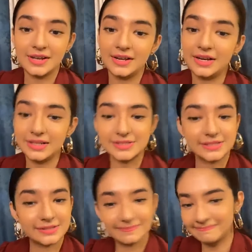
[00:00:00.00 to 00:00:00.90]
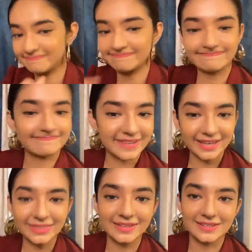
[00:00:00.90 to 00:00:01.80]
Let's
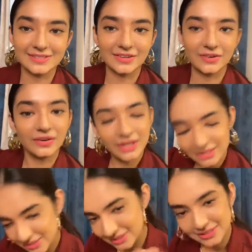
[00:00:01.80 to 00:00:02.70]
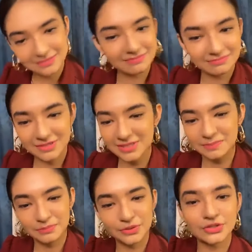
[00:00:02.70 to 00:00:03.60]
get this, you know, let's just
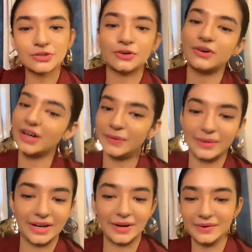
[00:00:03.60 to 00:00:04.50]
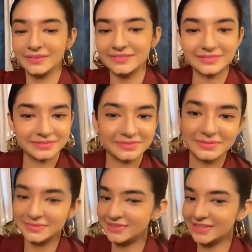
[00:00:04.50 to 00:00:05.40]
push corona away now.
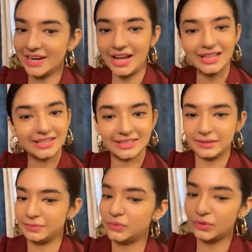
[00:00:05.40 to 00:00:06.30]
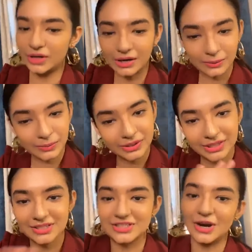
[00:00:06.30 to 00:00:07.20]
Dal dete hain corona ko, bolte
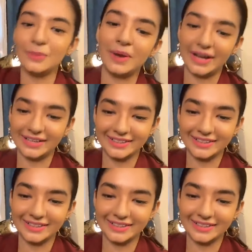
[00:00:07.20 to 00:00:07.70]
hain jao bhai.